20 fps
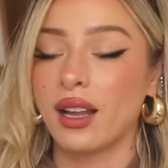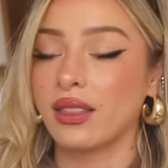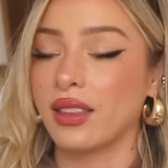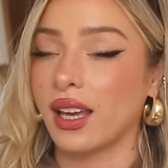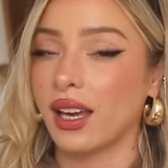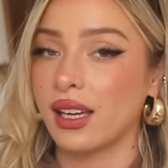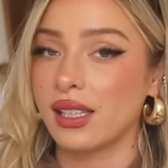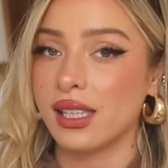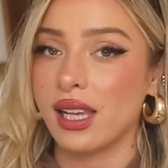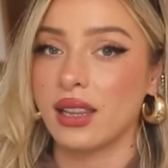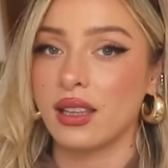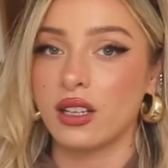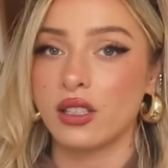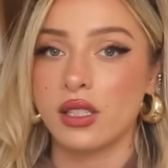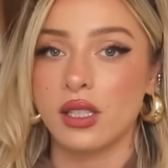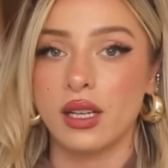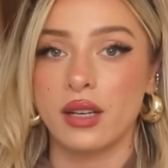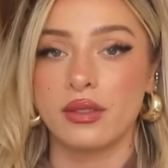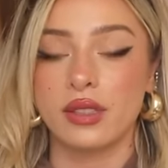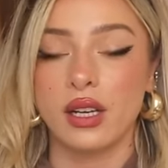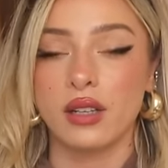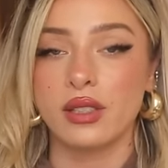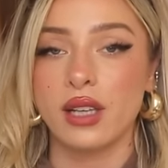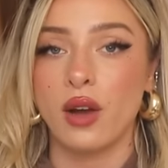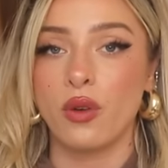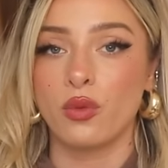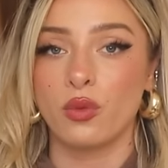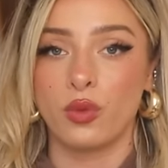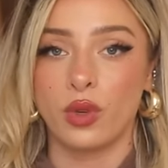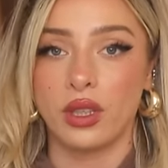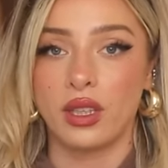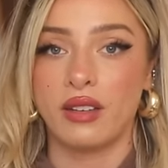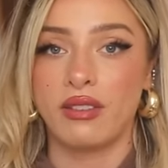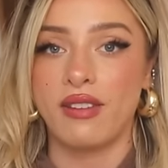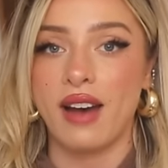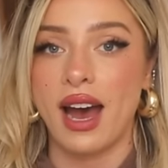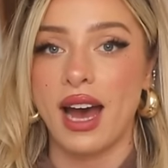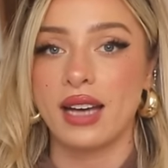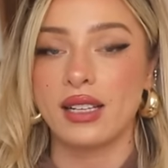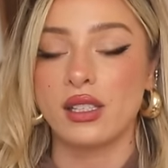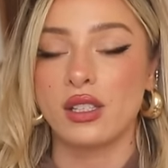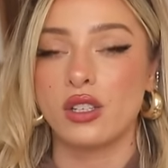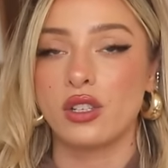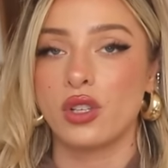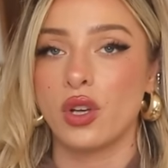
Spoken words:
And like I said, their stuff sells out really fast.